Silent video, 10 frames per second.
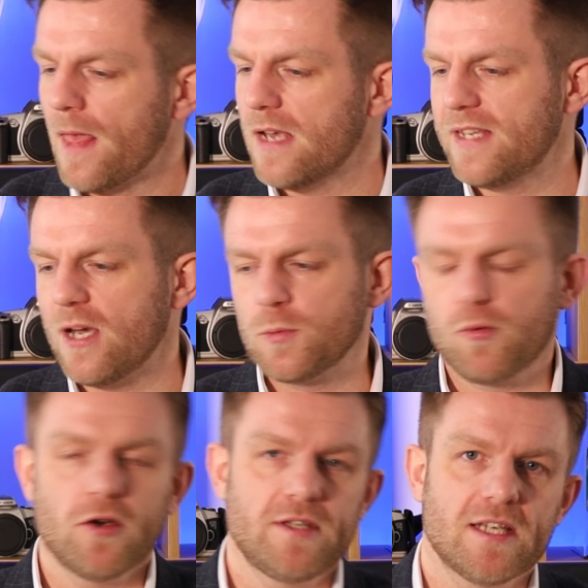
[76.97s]
a sales
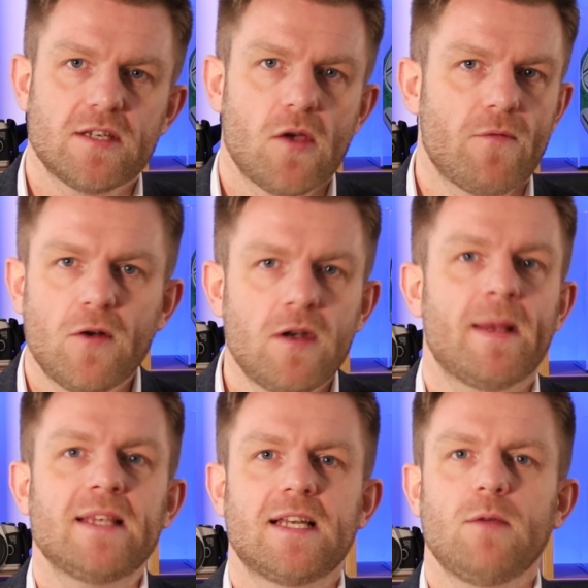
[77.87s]
process
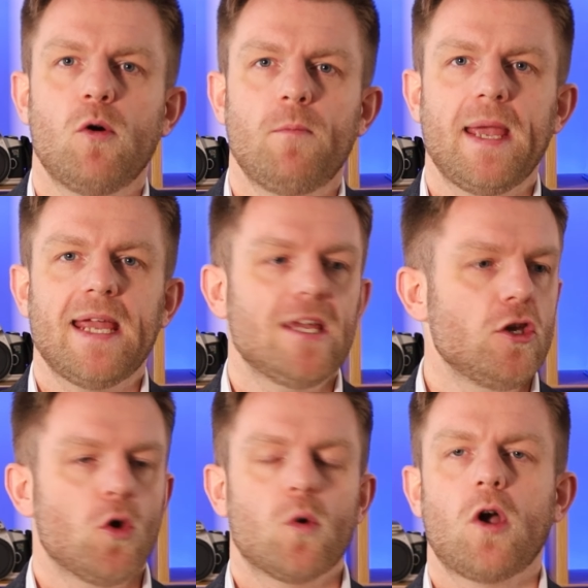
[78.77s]
fundamentally will be
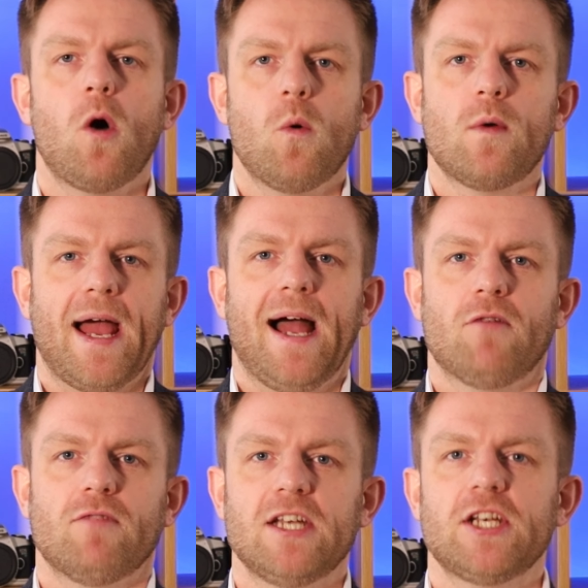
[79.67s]
your cold
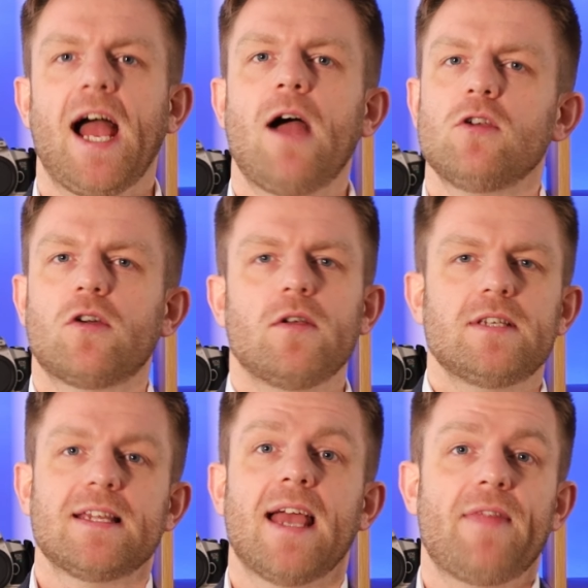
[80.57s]
outreach, how you're going
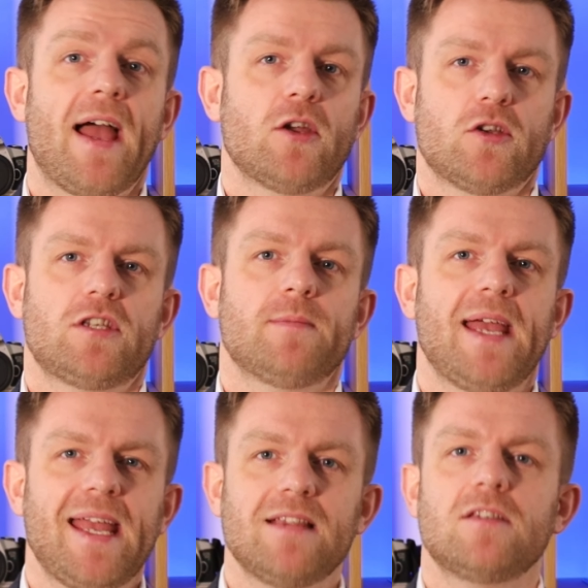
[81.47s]
to get that customer
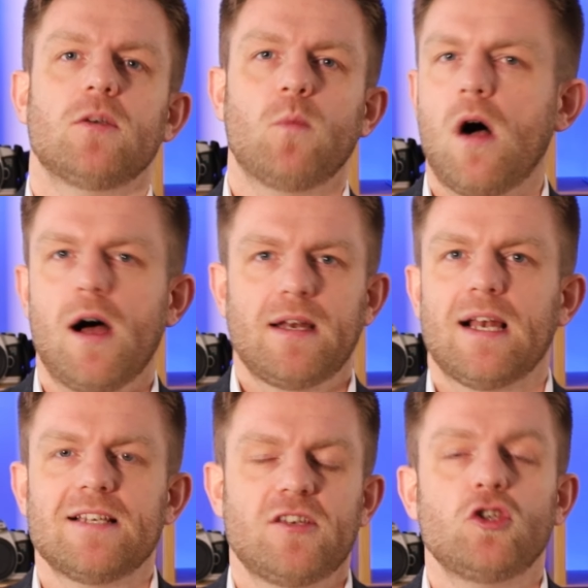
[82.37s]
into what I'd
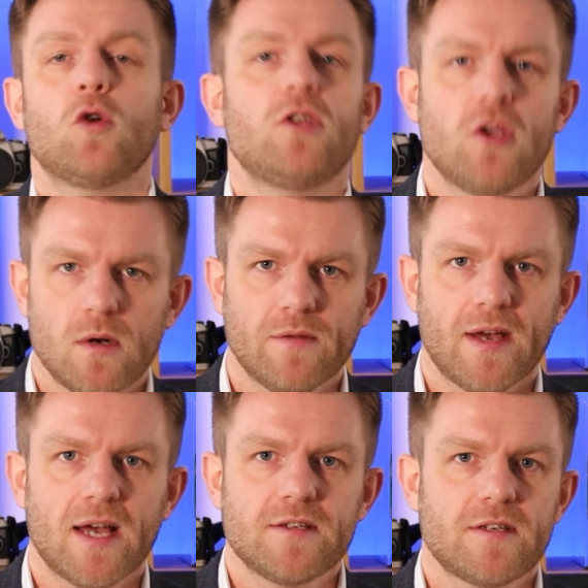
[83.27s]
class as your
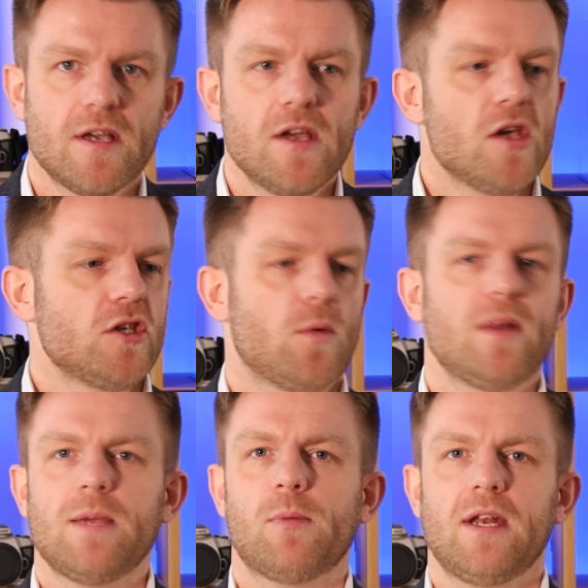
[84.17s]
universe. So
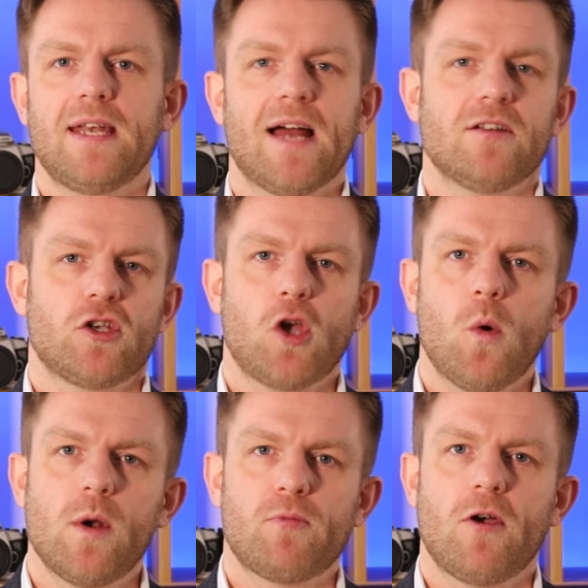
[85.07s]
whether you put it down as a
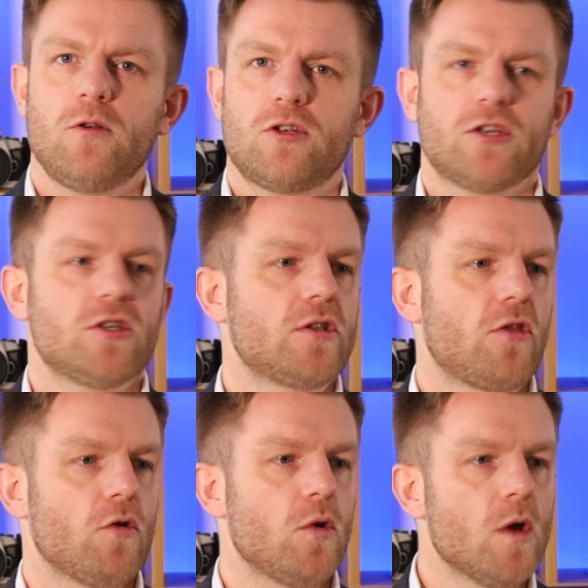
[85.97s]
cold approach, such as
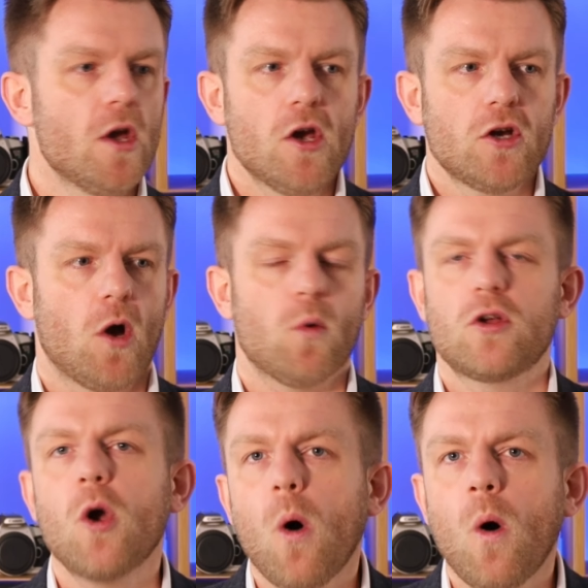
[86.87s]
through
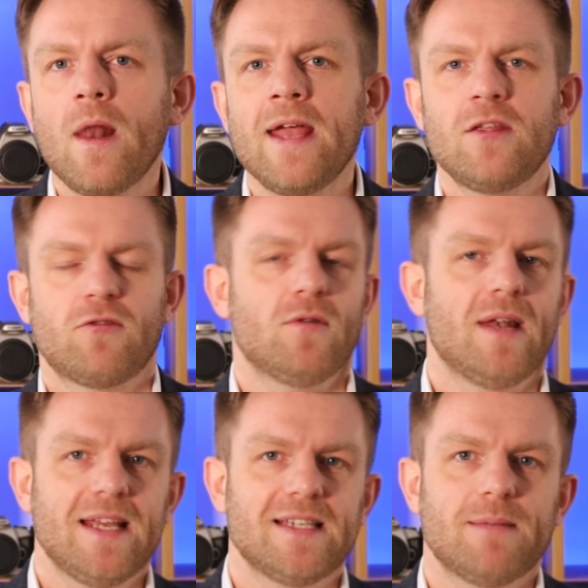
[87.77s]
cold calling, through
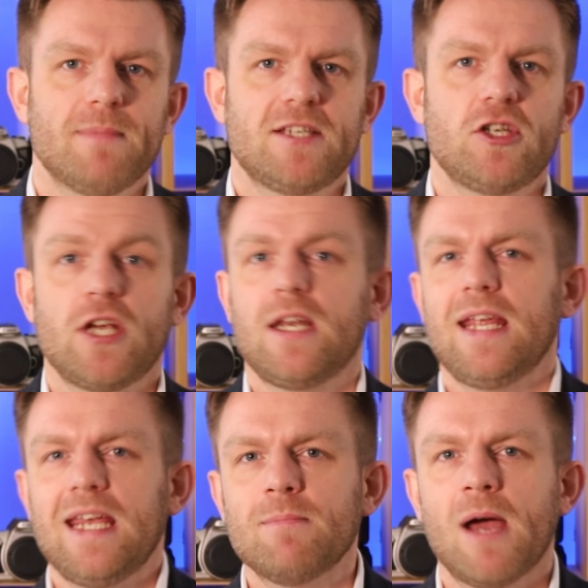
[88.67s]
LinkedIn
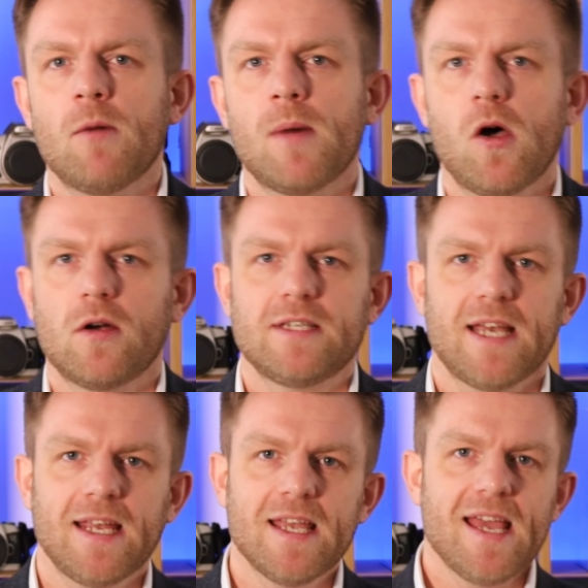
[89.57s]
messaging, email
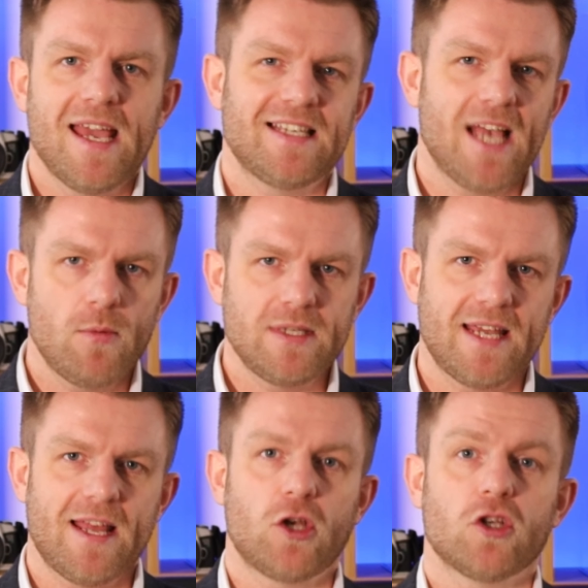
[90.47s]
marketing, it's how we
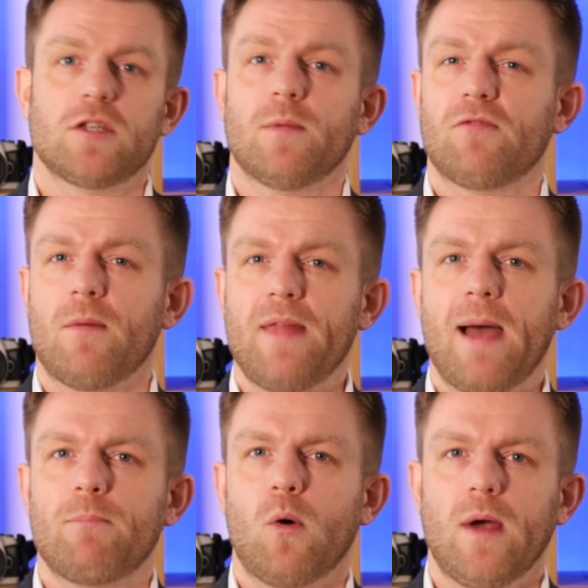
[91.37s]
take that customer from
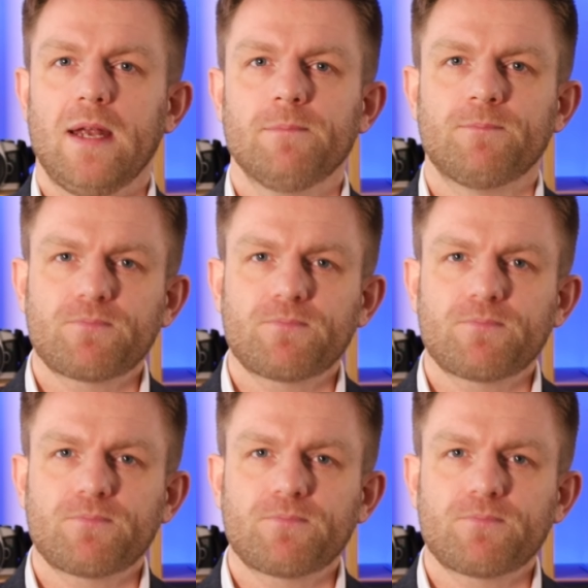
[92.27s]
that point,